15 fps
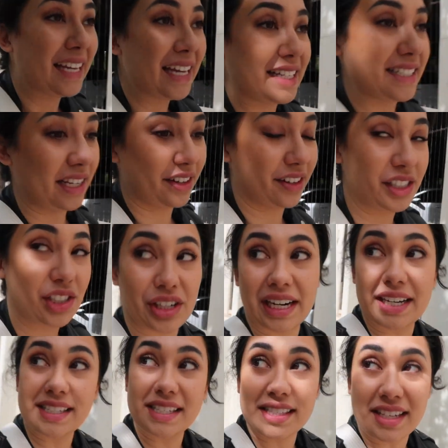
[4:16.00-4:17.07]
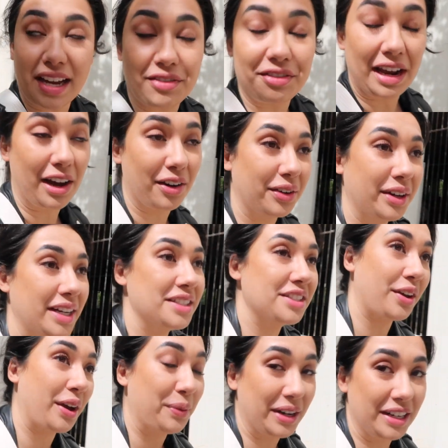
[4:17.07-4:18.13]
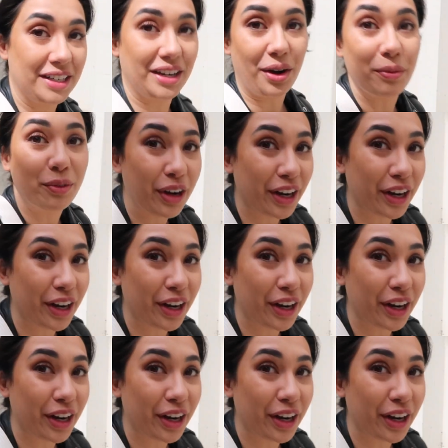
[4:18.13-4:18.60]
get dinner and drinks and stuff now. And so I wanted to get home